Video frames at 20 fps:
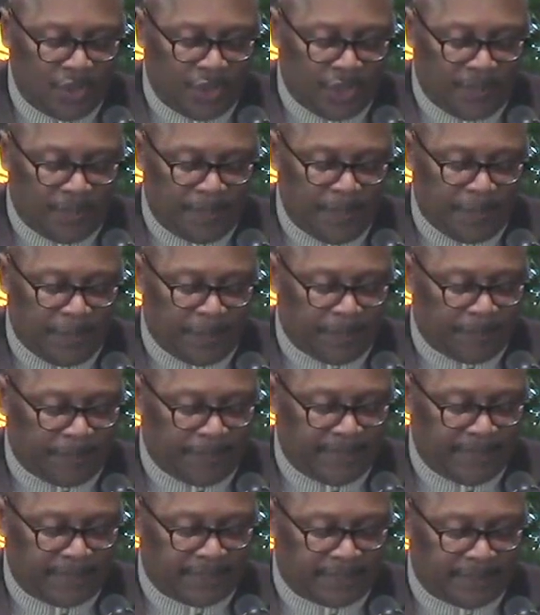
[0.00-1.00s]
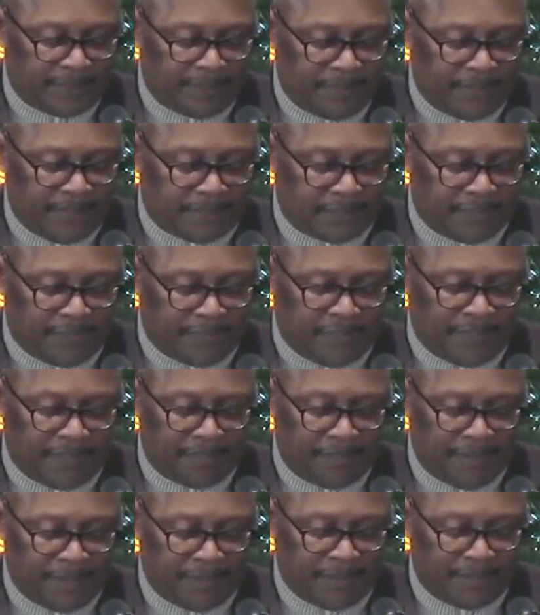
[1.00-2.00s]
a better place to the best of our
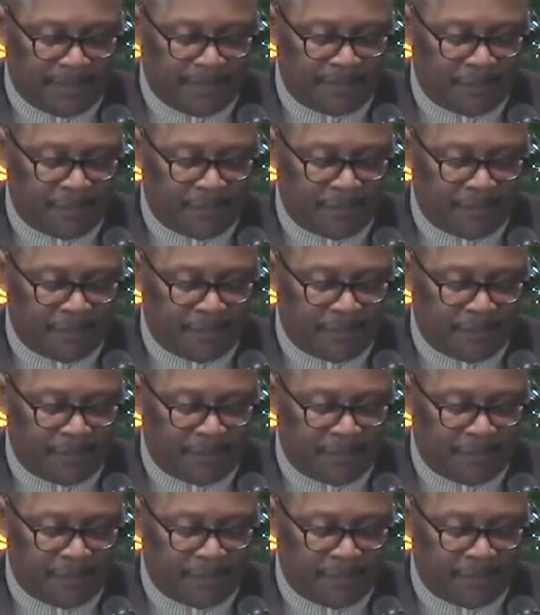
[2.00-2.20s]
ability.